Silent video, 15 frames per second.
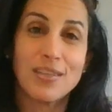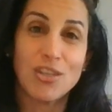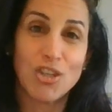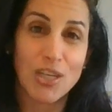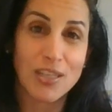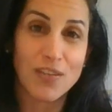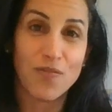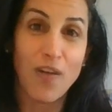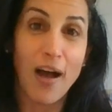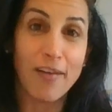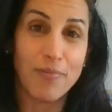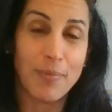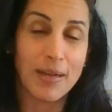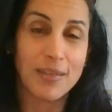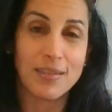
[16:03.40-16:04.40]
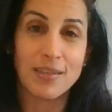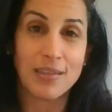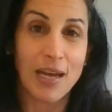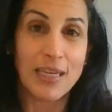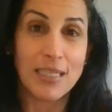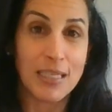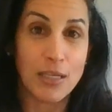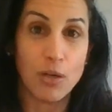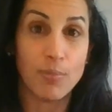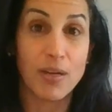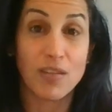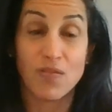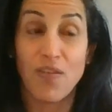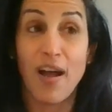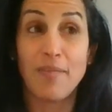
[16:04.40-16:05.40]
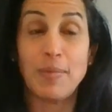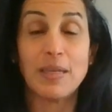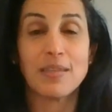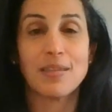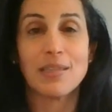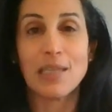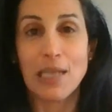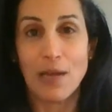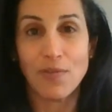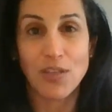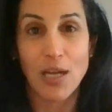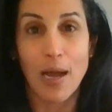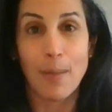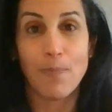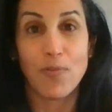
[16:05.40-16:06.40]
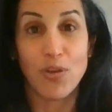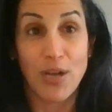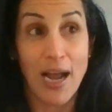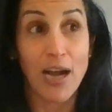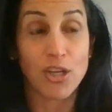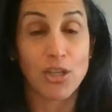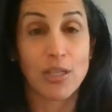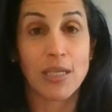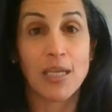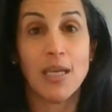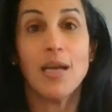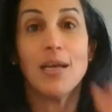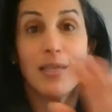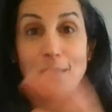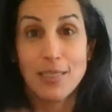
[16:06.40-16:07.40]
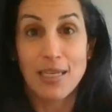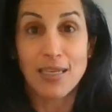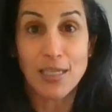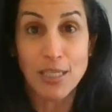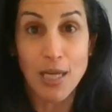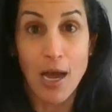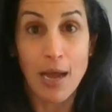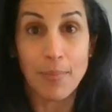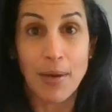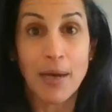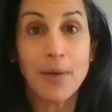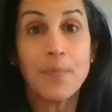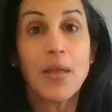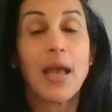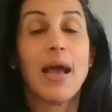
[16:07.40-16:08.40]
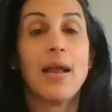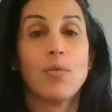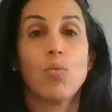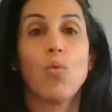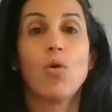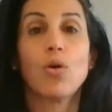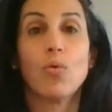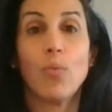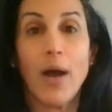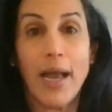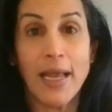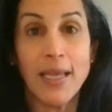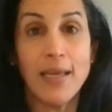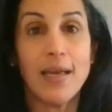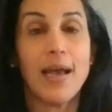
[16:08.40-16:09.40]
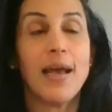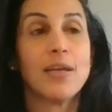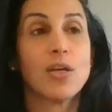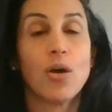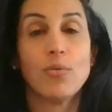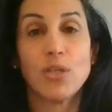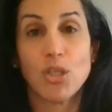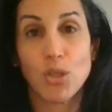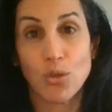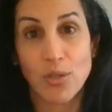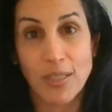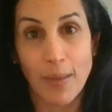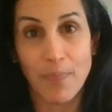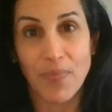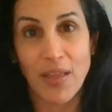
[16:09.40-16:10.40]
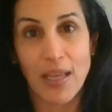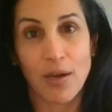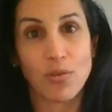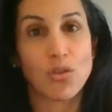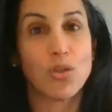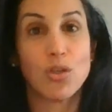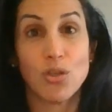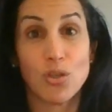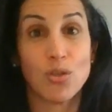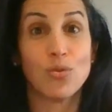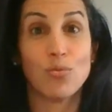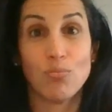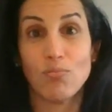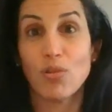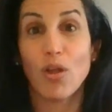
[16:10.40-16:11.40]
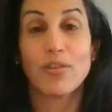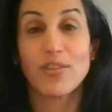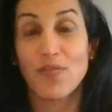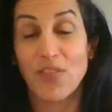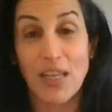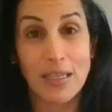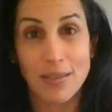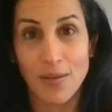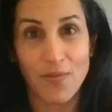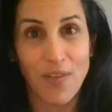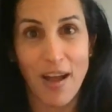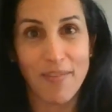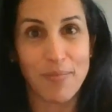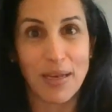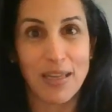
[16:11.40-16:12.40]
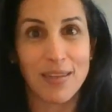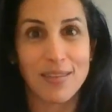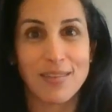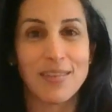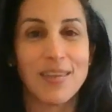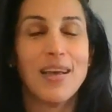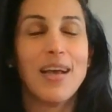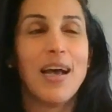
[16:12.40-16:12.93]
suggest 5 minutes is ideal because 5 minutes is enough time for you to actually set a timer and walk away and go and do something else. You can do lots of things in 5 minutes.